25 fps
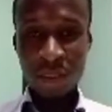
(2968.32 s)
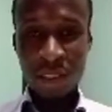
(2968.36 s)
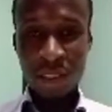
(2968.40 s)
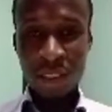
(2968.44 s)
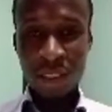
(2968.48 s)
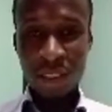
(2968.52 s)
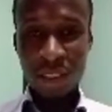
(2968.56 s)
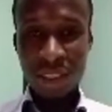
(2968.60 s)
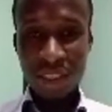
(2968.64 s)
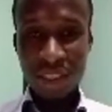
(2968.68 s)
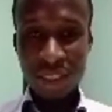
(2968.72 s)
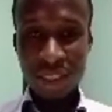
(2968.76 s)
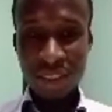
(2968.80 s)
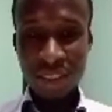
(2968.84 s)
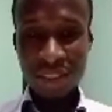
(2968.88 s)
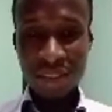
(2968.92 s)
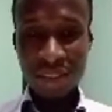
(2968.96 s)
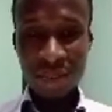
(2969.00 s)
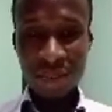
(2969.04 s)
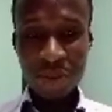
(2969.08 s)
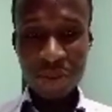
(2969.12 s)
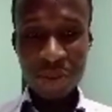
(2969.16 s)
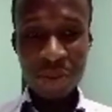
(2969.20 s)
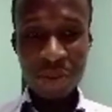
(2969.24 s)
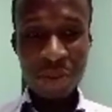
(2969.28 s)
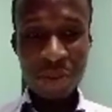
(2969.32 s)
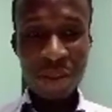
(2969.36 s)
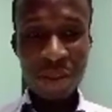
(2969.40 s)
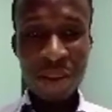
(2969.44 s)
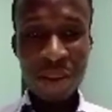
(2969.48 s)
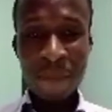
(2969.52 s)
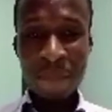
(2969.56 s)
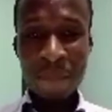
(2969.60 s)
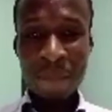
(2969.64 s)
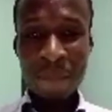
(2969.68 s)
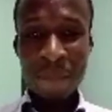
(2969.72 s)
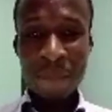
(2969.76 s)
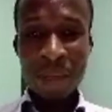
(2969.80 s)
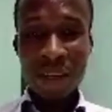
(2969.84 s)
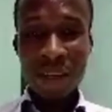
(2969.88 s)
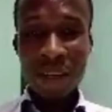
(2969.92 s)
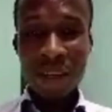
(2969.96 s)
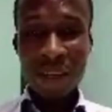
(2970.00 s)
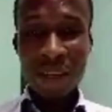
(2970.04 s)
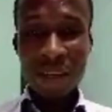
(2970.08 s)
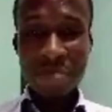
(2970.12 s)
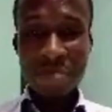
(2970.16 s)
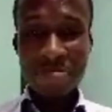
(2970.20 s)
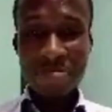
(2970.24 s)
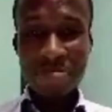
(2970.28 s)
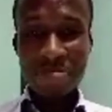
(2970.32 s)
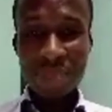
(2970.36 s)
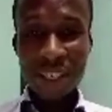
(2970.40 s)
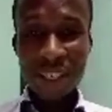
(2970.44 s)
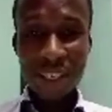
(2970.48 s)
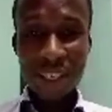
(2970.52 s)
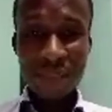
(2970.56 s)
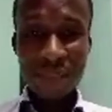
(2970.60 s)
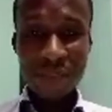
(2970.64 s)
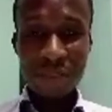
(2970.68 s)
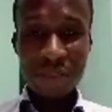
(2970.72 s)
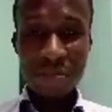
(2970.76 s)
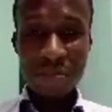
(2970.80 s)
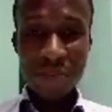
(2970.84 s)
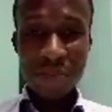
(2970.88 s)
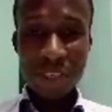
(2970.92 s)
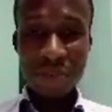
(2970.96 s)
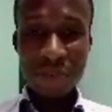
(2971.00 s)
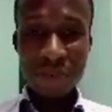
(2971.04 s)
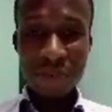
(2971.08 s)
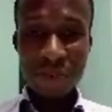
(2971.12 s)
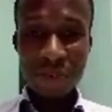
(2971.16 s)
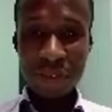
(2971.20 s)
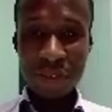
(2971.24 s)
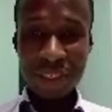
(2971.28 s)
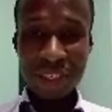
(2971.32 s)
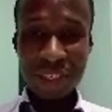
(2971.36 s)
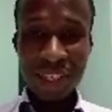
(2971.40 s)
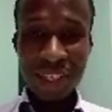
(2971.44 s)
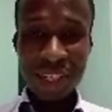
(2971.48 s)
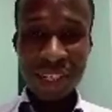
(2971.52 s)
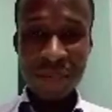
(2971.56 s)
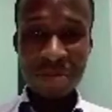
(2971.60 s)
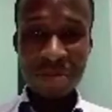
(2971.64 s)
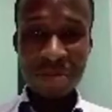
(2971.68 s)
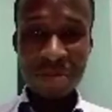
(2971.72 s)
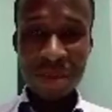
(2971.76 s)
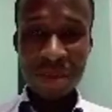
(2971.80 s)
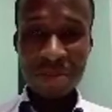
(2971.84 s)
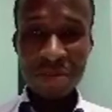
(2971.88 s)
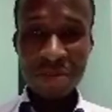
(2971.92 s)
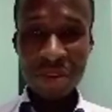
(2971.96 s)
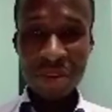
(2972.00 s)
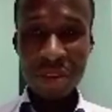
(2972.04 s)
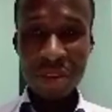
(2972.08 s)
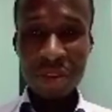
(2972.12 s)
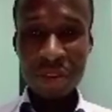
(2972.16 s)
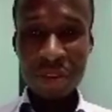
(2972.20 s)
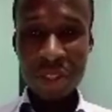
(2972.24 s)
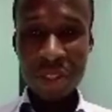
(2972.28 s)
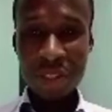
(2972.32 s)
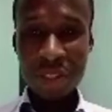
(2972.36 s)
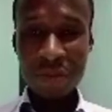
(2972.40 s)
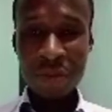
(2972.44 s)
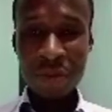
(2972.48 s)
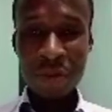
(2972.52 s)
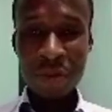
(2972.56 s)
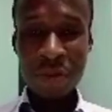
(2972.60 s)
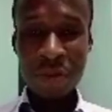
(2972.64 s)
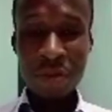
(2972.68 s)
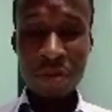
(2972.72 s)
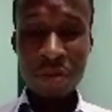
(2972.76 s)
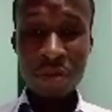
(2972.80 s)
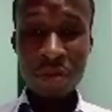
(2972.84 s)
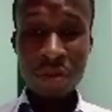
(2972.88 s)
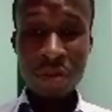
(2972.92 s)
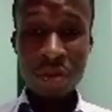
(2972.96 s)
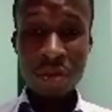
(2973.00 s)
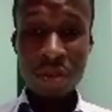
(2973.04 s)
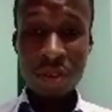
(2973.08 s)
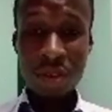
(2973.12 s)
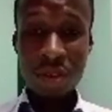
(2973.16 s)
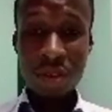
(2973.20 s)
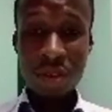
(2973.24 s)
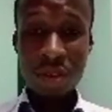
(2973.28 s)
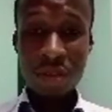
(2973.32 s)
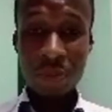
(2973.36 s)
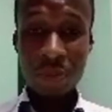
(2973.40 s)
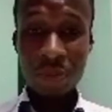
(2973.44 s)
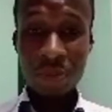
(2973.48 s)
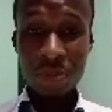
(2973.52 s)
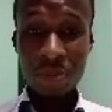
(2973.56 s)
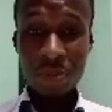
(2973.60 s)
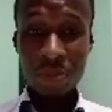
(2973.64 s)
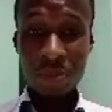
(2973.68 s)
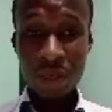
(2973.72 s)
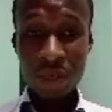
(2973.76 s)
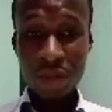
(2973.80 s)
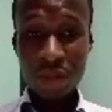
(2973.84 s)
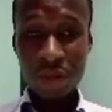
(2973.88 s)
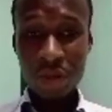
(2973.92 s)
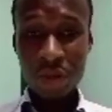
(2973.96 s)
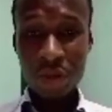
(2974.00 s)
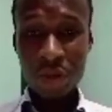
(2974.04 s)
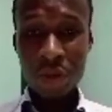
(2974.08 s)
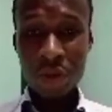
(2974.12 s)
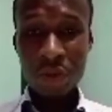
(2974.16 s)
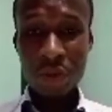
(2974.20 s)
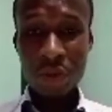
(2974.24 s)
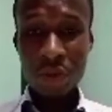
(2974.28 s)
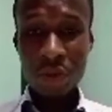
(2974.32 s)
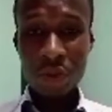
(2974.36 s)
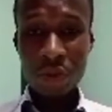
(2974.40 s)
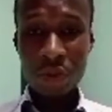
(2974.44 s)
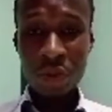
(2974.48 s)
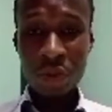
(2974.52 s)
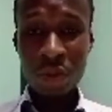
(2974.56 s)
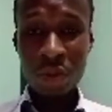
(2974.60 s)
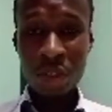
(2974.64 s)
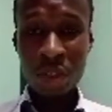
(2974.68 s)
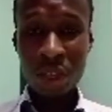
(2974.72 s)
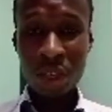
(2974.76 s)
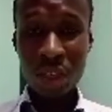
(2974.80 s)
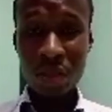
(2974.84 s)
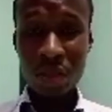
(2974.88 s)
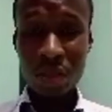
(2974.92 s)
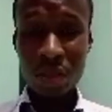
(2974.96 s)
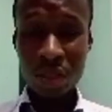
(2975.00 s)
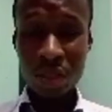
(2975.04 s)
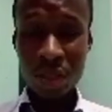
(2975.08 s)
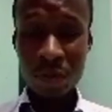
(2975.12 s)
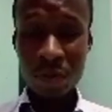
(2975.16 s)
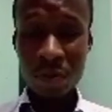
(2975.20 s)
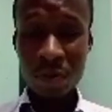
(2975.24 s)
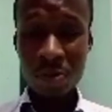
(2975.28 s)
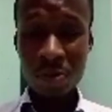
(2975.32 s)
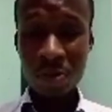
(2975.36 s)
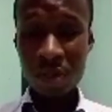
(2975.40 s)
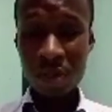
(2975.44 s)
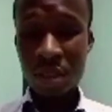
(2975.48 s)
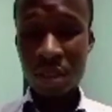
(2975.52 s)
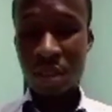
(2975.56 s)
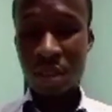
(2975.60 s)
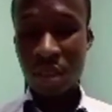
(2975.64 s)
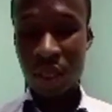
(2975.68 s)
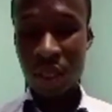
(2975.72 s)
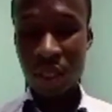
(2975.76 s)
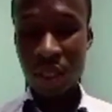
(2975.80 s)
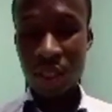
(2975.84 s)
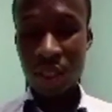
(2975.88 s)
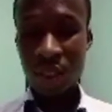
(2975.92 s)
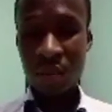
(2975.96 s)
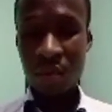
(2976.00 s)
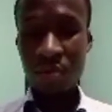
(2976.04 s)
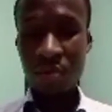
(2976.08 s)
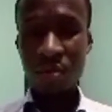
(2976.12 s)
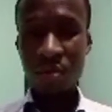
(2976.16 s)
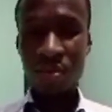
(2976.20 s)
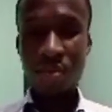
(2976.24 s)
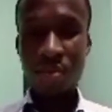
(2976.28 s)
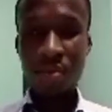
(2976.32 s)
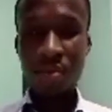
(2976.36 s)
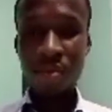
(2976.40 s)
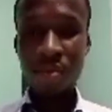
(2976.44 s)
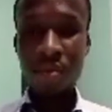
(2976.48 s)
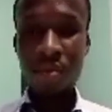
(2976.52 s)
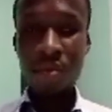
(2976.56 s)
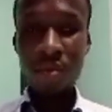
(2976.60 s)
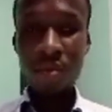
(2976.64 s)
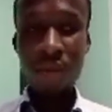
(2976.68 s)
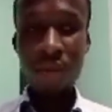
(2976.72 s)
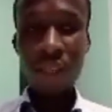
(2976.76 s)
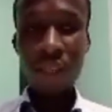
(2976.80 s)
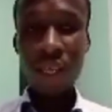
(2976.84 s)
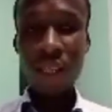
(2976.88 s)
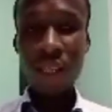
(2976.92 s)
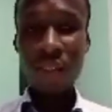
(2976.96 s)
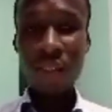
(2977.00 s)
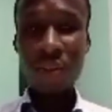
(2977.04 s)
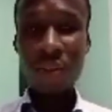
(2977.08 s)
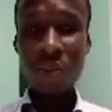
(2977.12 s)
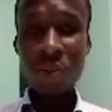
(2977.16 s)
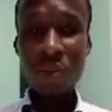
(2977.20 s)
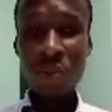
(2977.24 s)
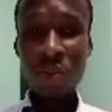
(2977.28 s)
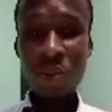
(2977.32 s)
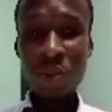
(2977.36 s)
Yes, so thank you very much for your time. I'm very grateful. We bless God for a successful presentation. And so